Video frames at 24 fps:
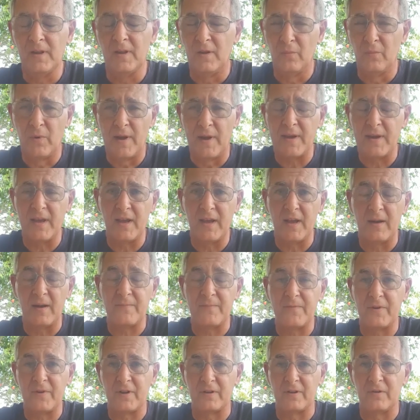waking up
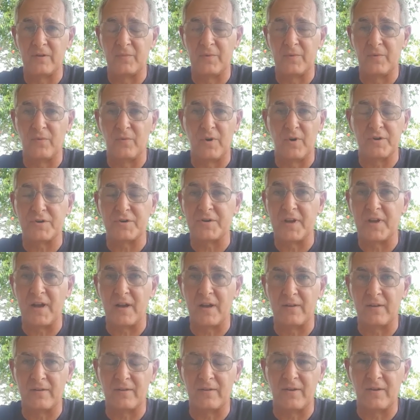feeling a little bit washed
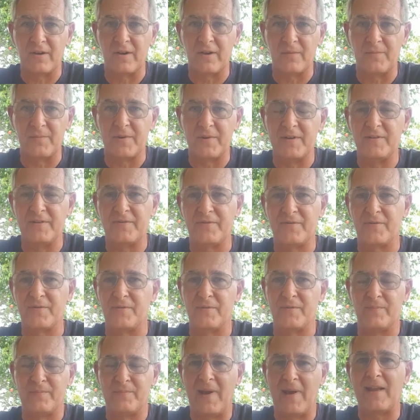out, like I've been through
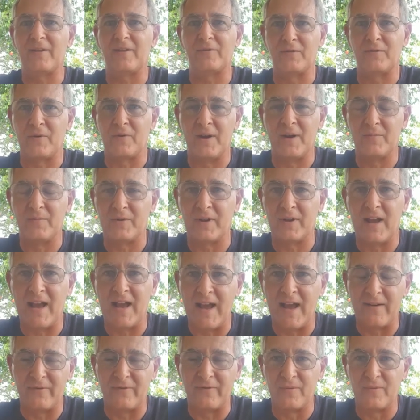a battleground, but I
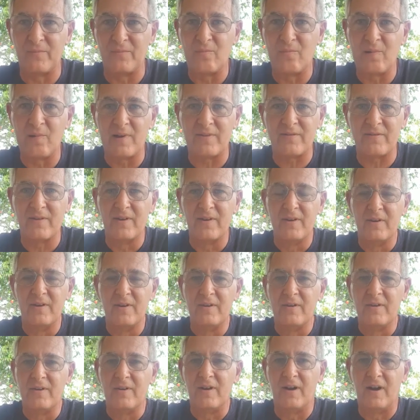haven't. But
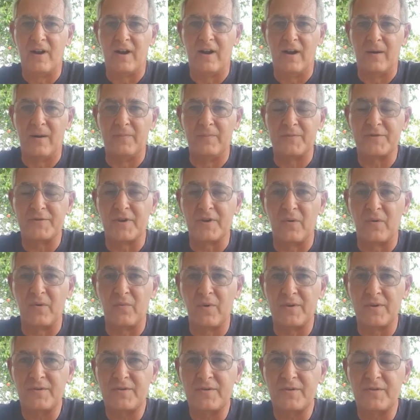so I
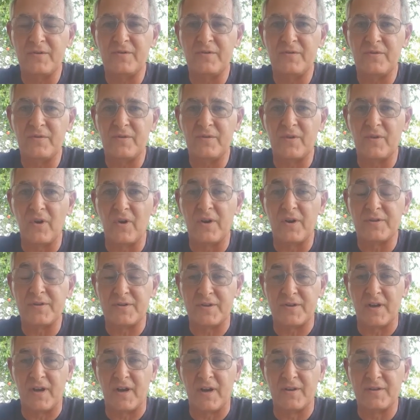want you
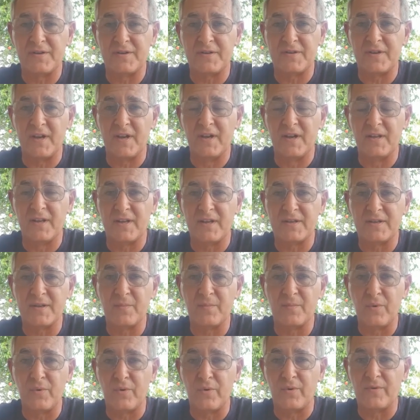guys to understand that it's
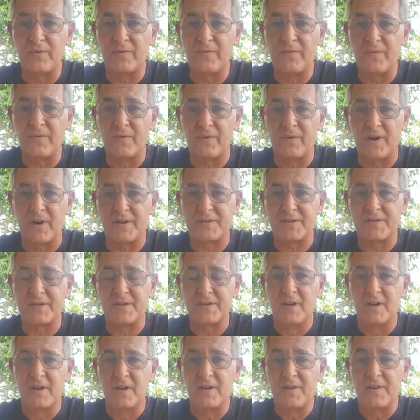important for us.
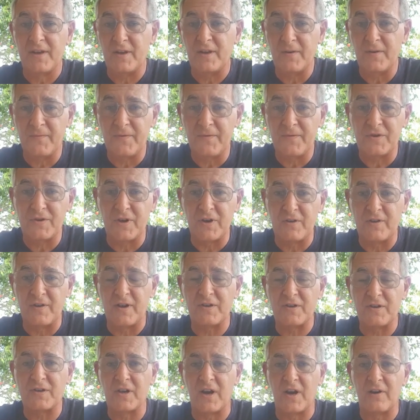Thank you for sharing
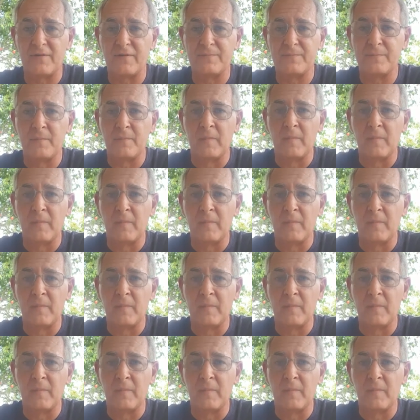that, Sharon.